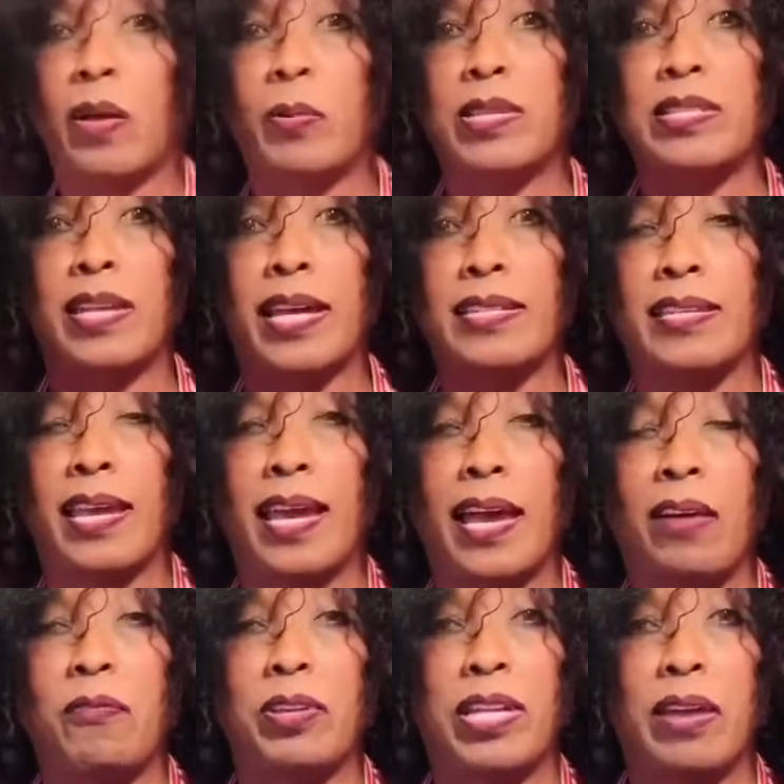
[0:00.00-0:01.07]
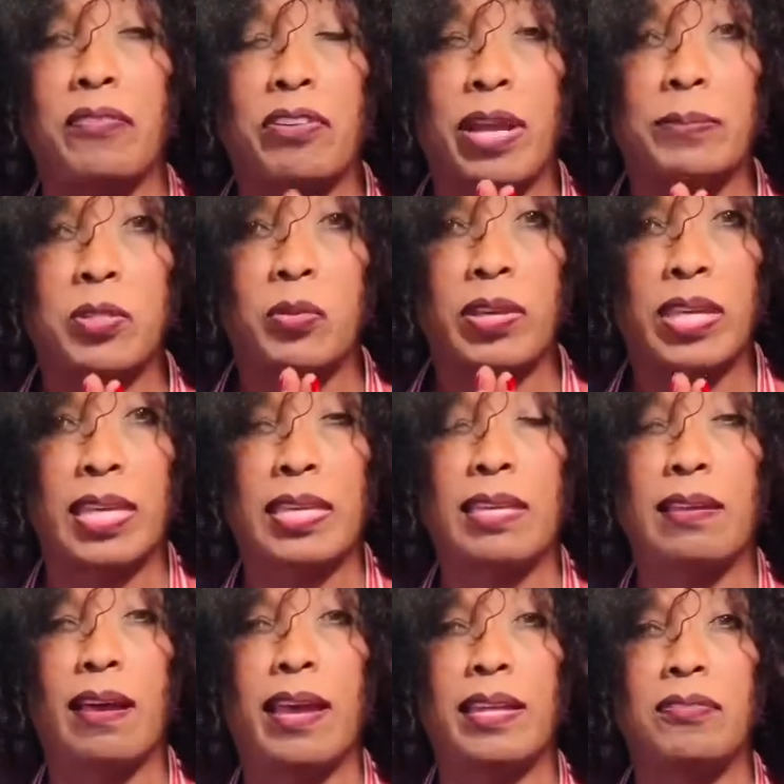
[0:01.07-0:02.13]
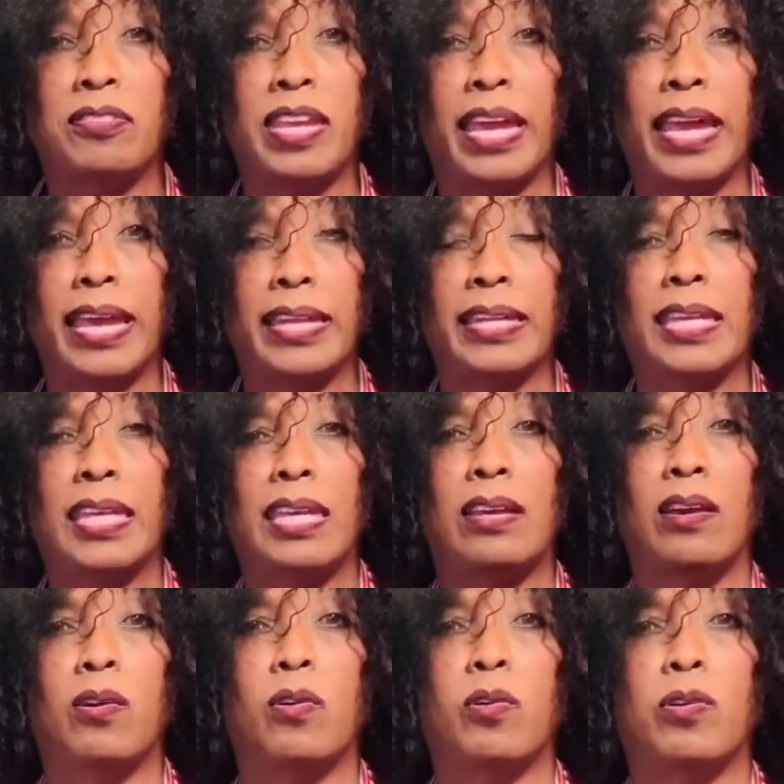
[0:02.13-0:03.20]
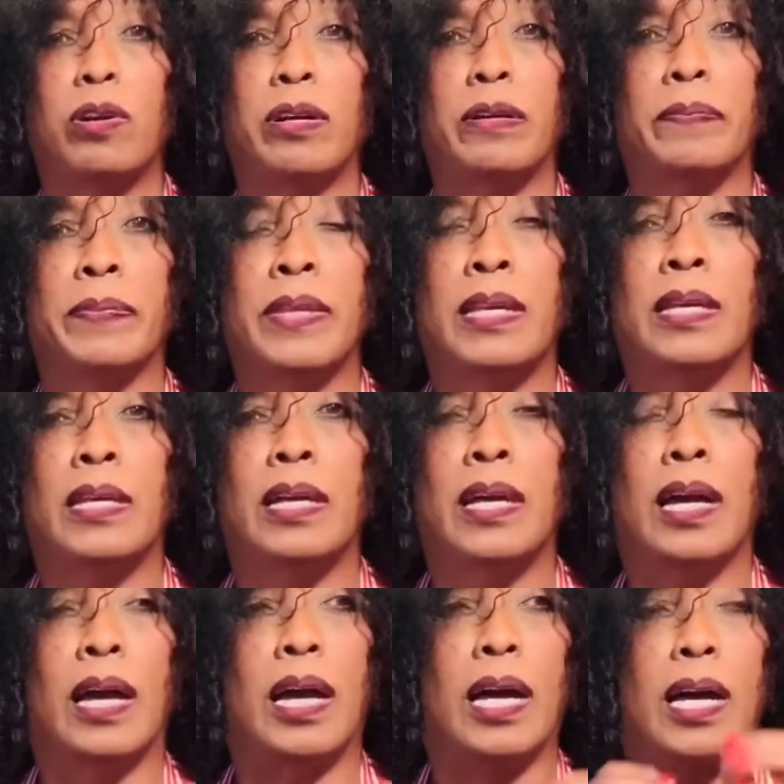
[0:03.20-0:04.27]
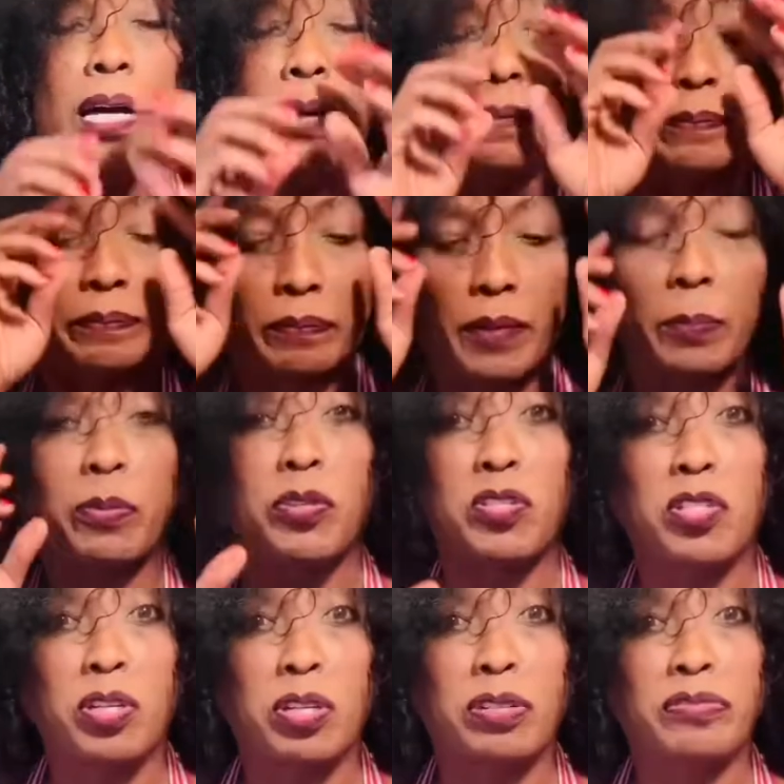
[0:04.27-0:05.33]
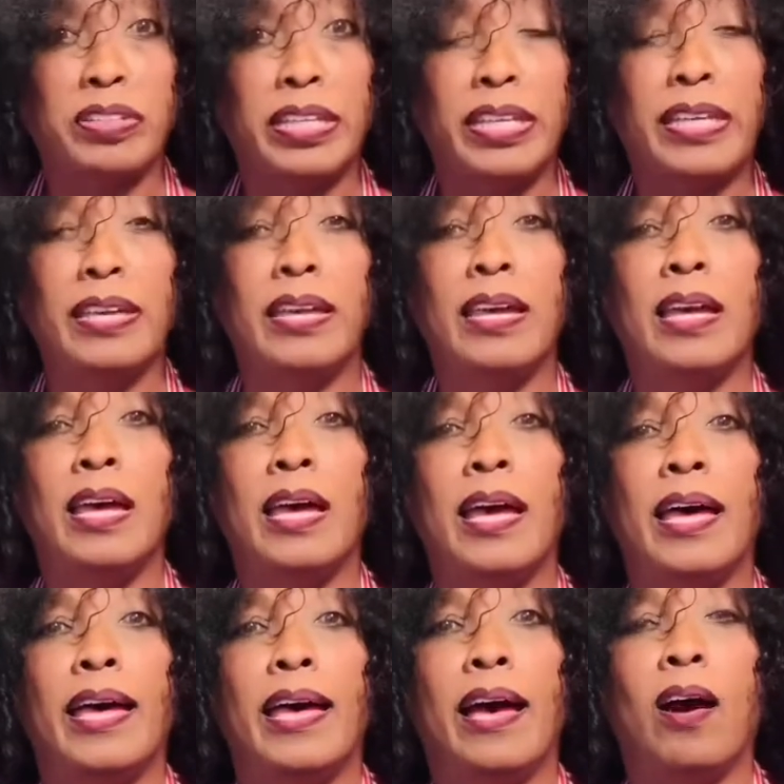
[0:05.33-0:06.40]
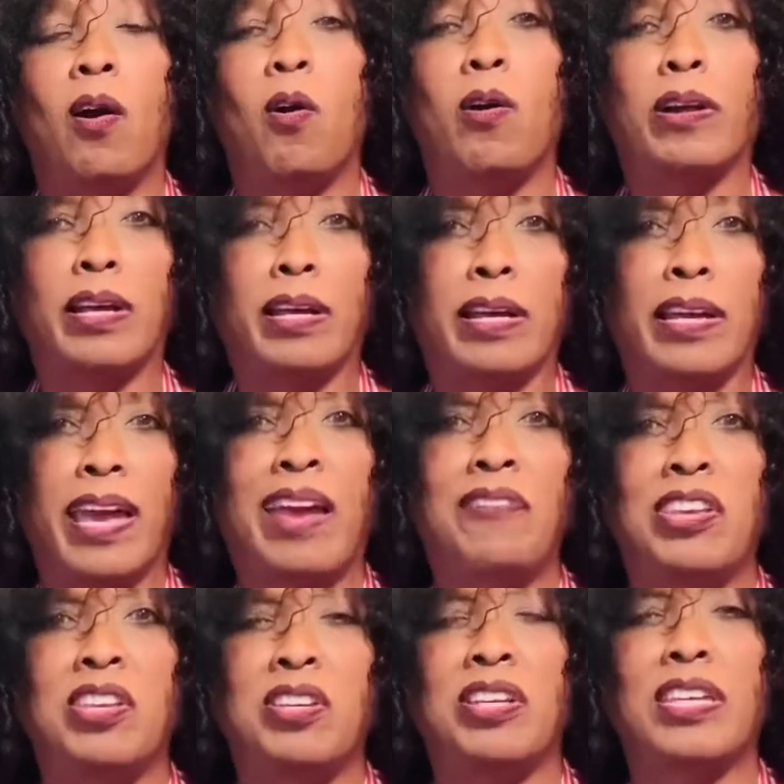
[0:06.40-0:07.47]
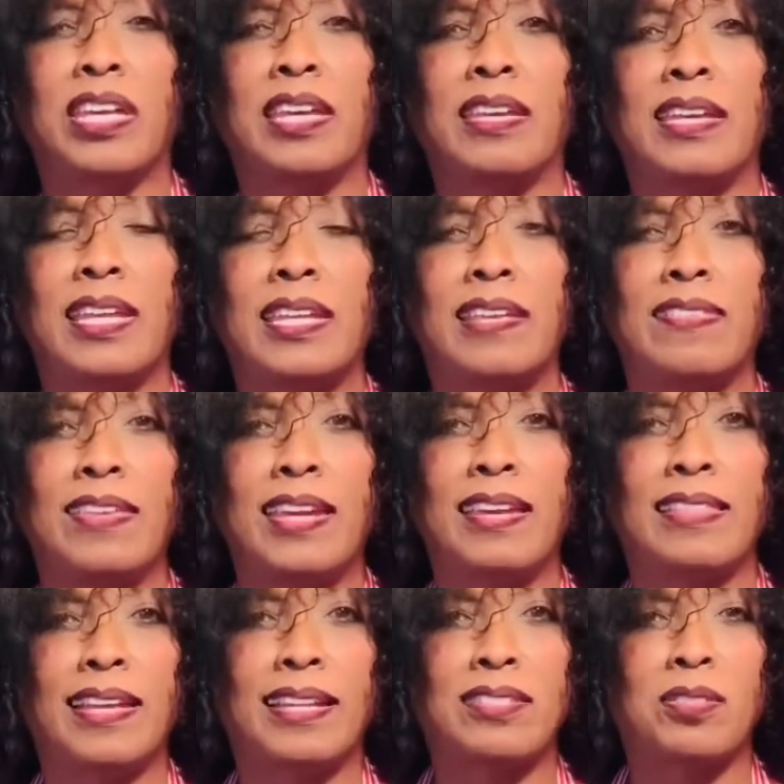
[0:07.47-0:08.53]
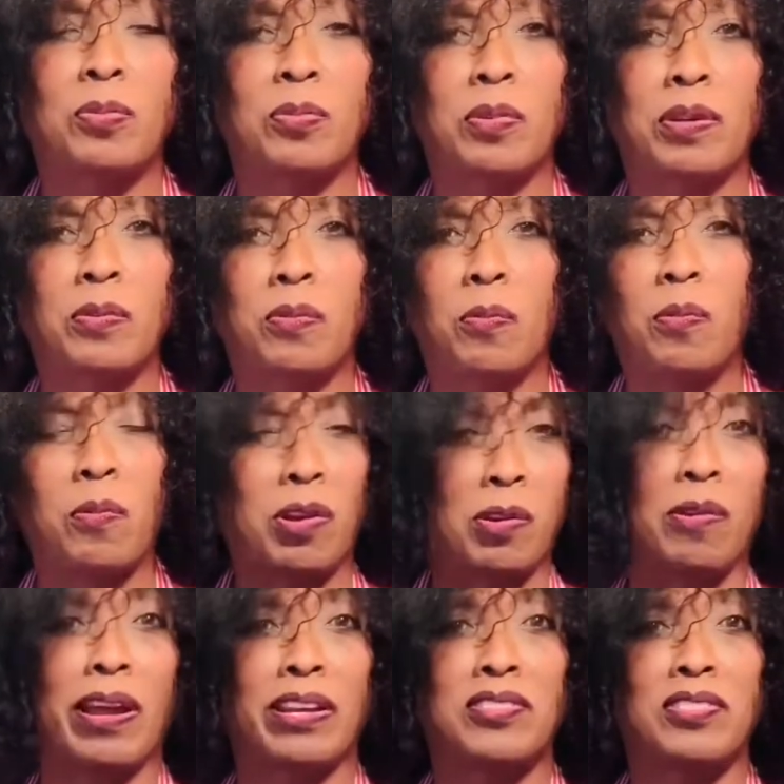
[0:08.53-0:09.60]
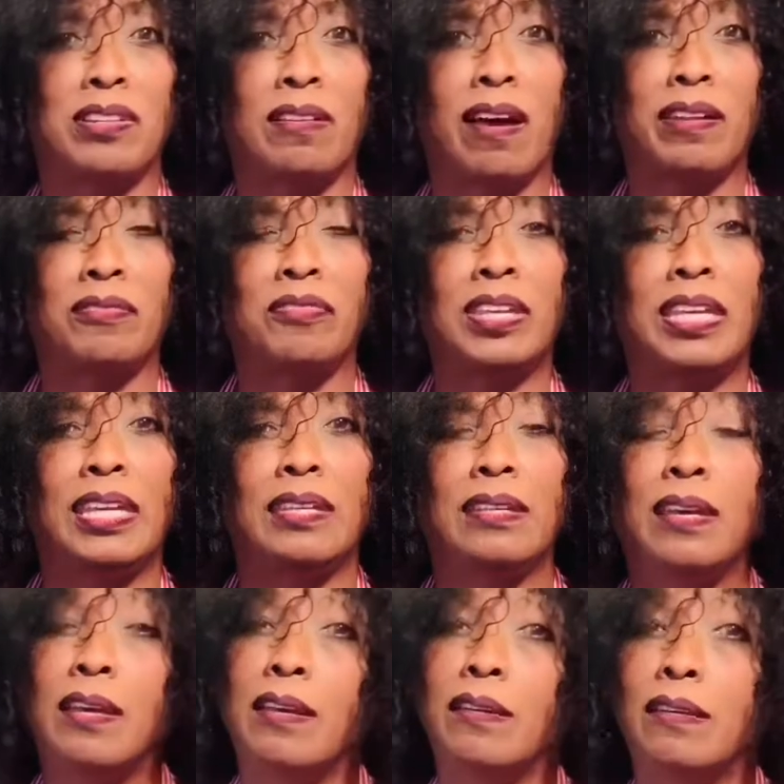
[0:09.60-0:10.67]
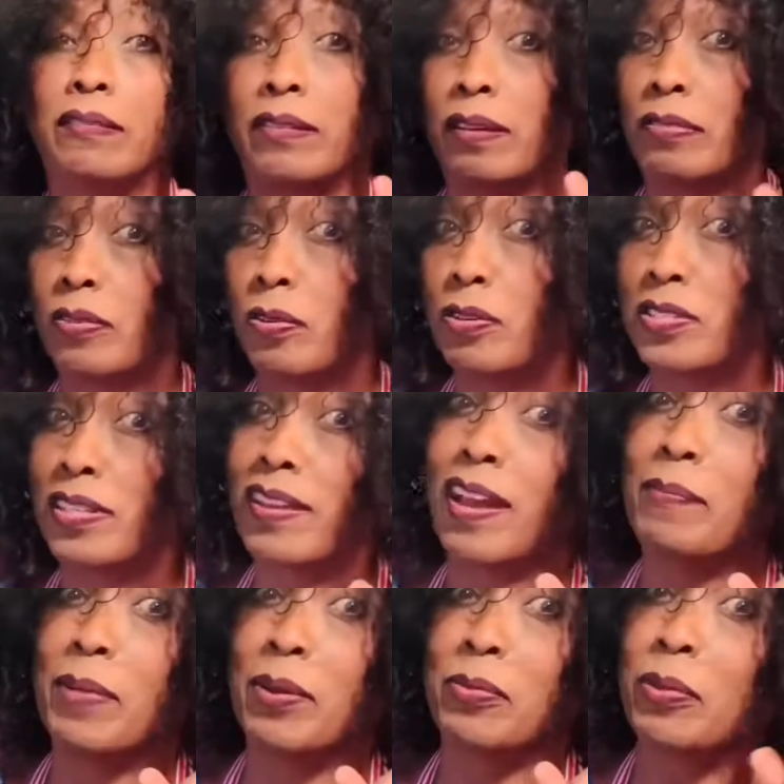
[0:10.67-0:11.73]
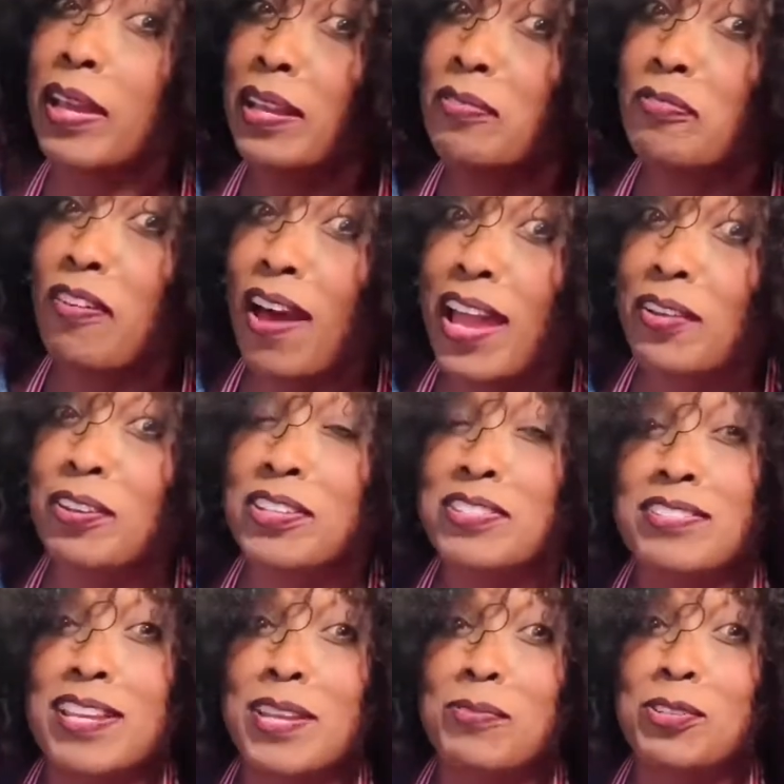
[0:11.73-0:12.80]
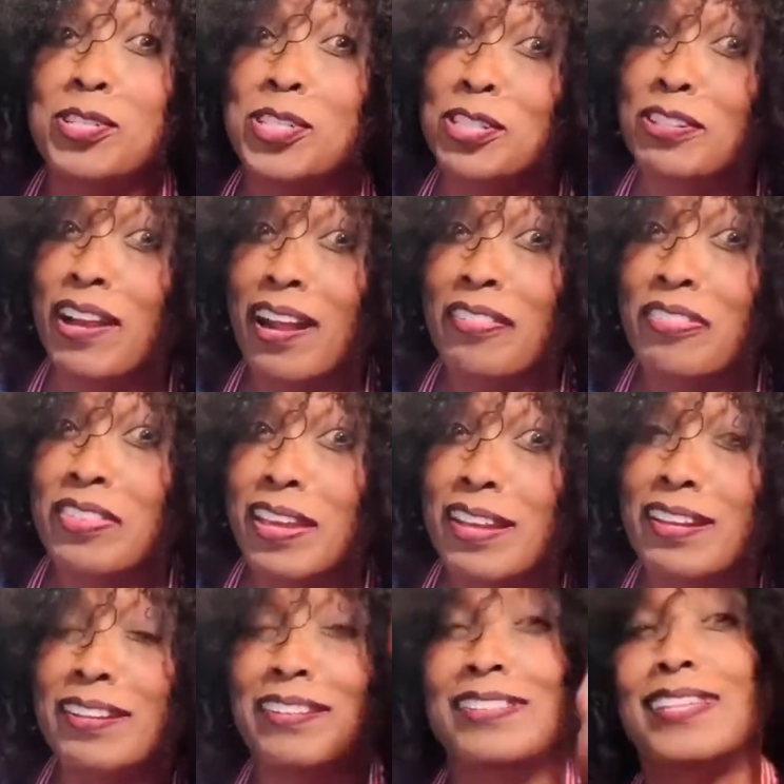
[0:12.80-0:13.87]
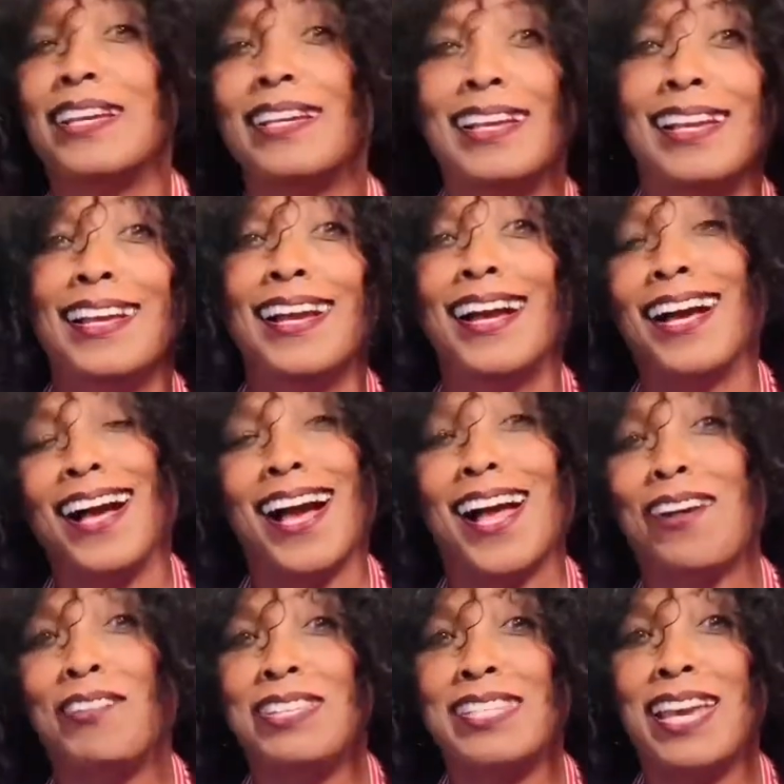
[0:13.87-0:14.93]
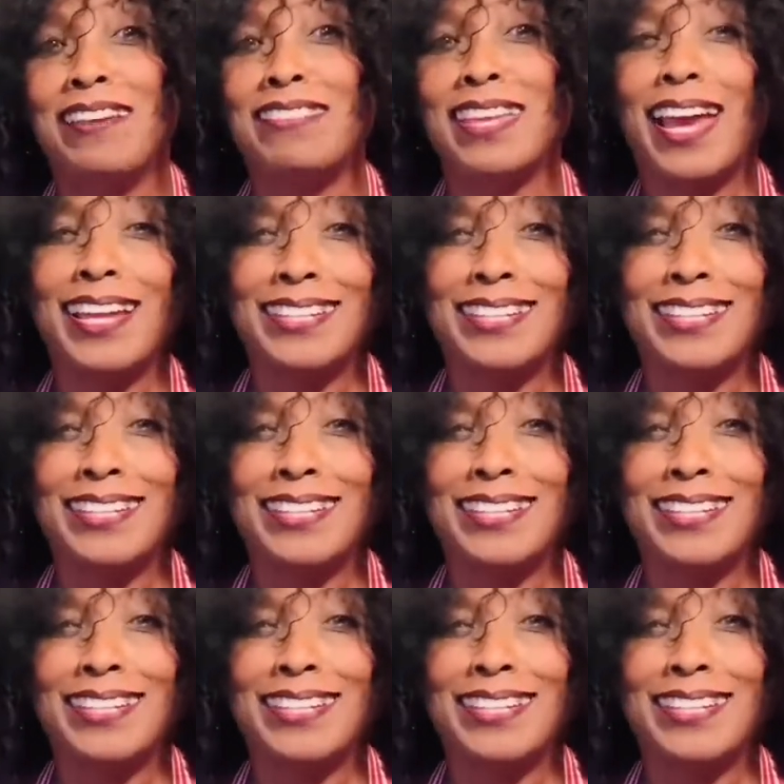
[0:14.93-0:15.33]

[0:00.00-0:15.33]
like to have whenever I'm doing any kind of canning or preserving or heavy cooking, anything that requires a lot of heat. Of course, I got my red fire extinguisher out there. I always have that near